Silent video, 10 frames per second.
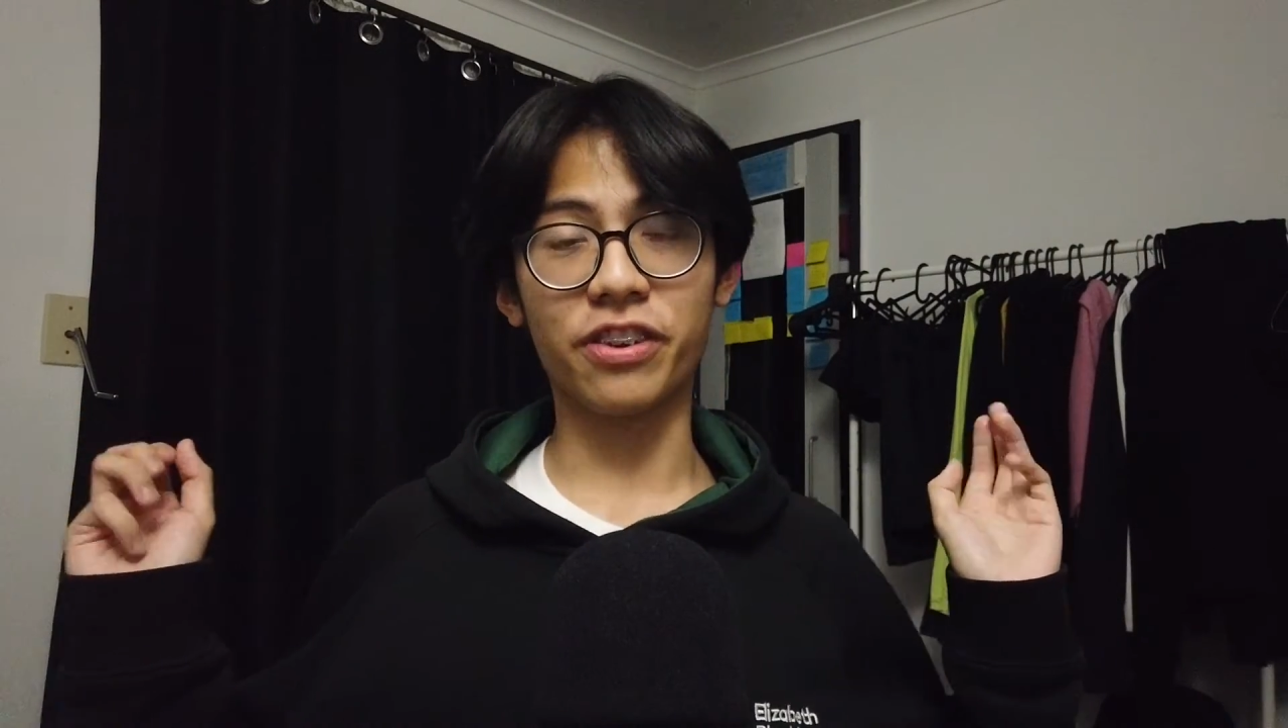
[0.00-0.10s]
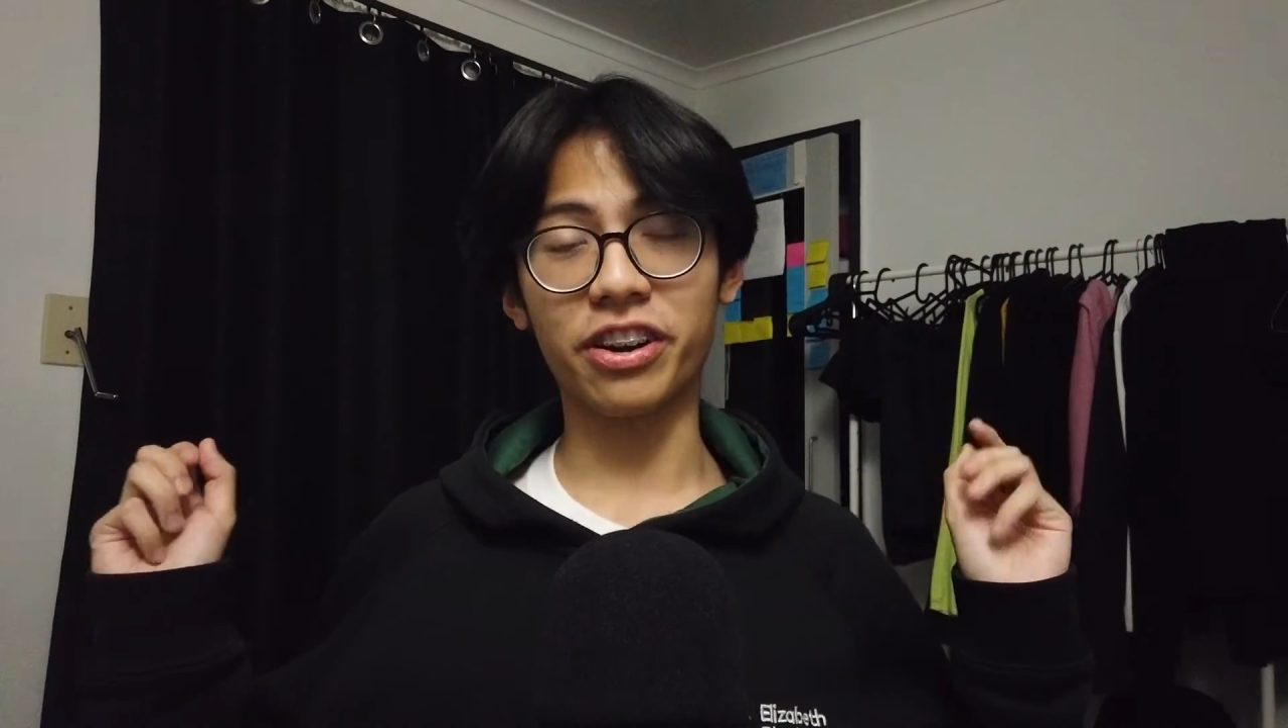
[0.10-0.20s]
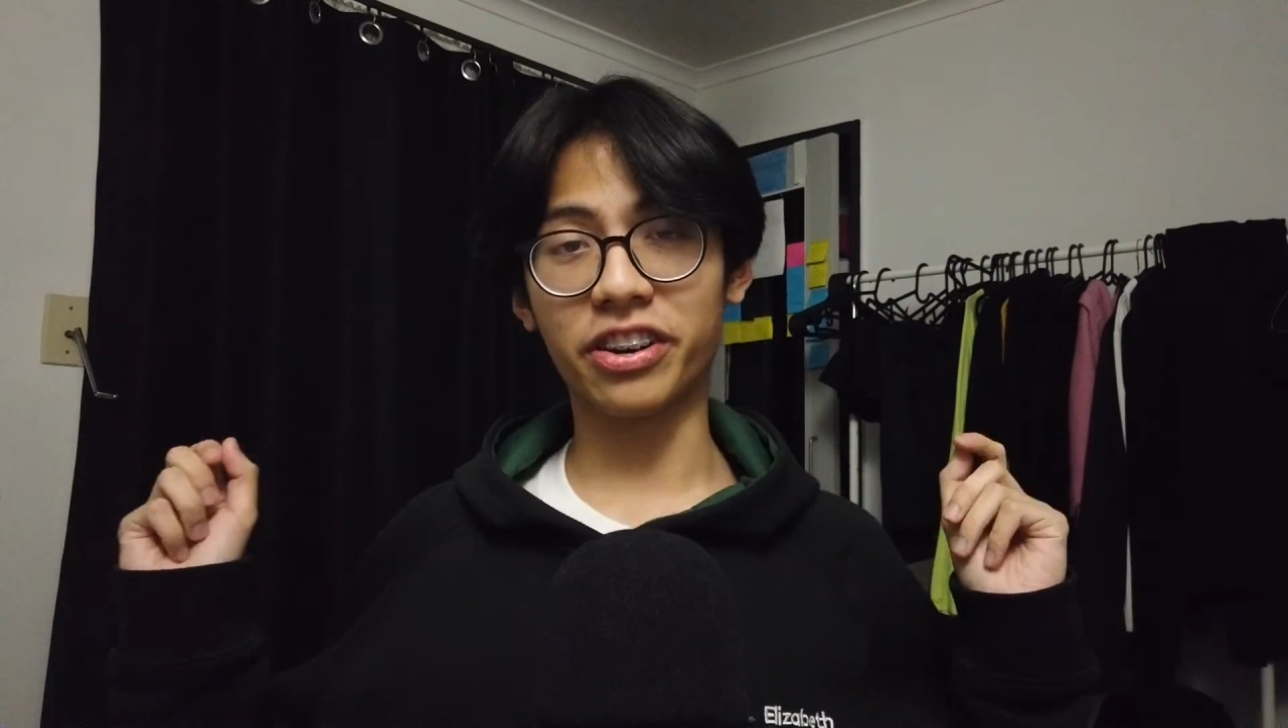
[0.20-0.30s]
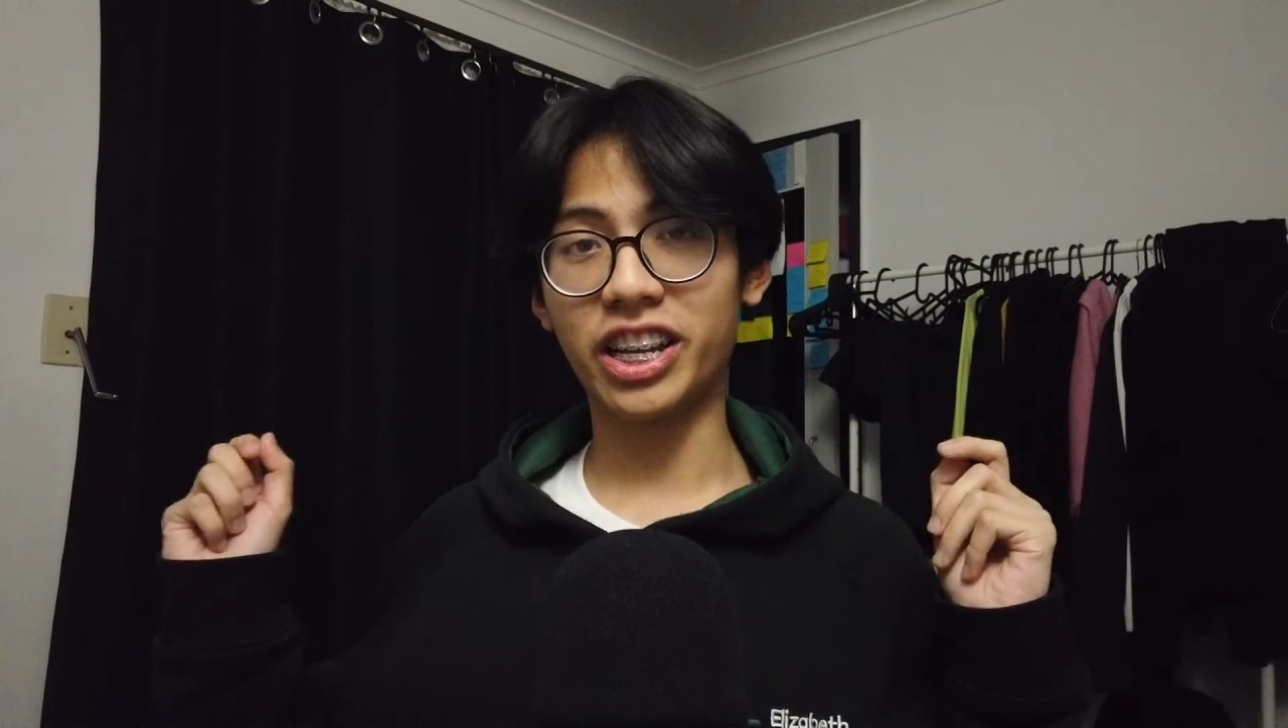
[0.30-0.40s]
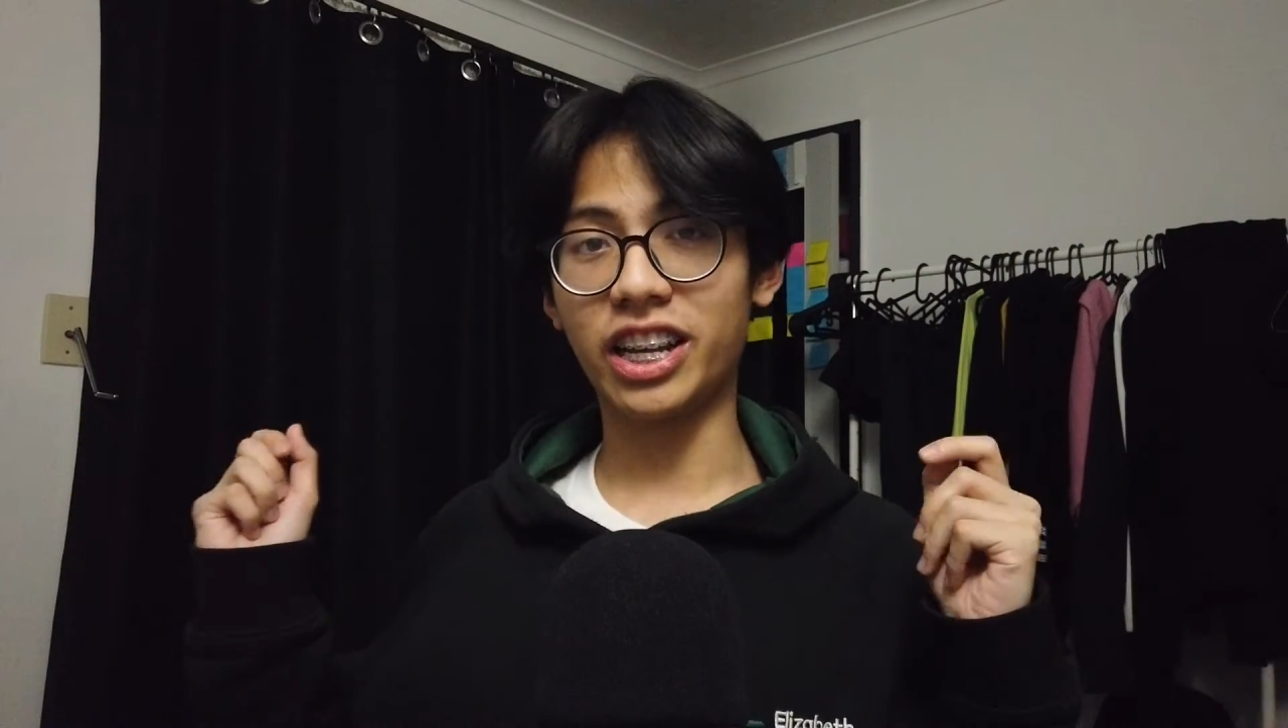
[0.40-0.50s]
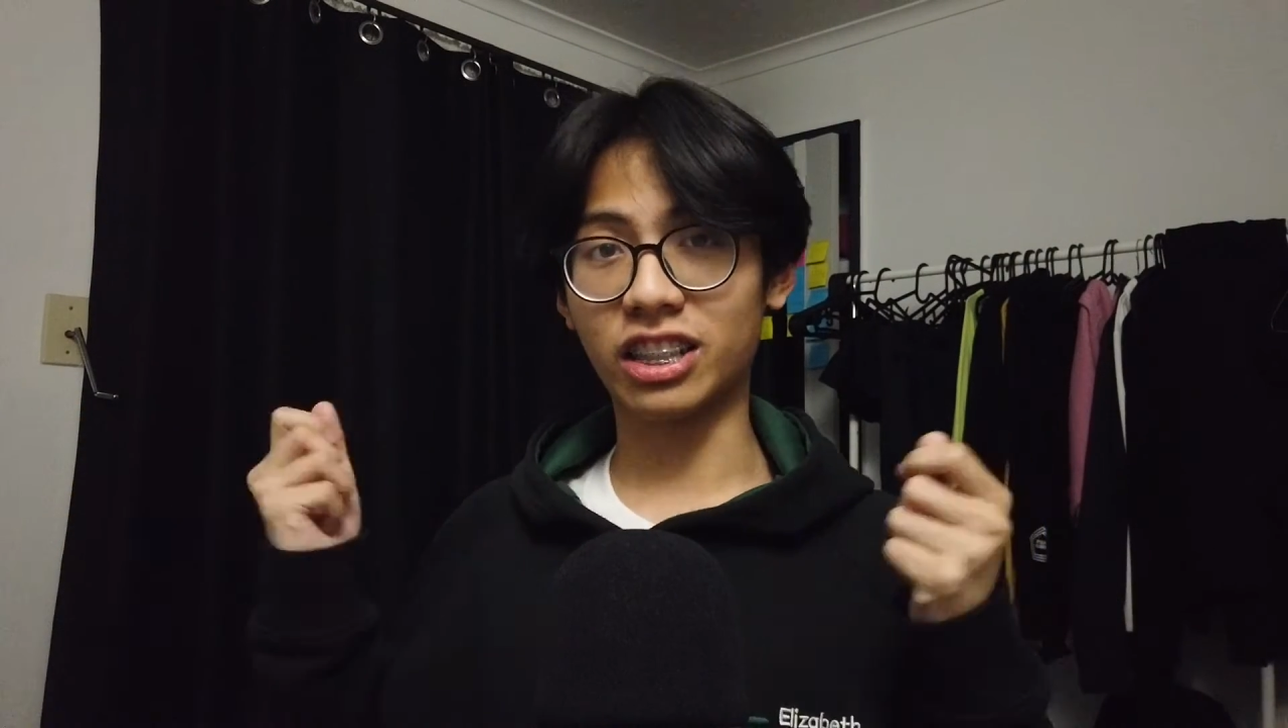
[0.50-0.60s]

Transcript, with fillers: very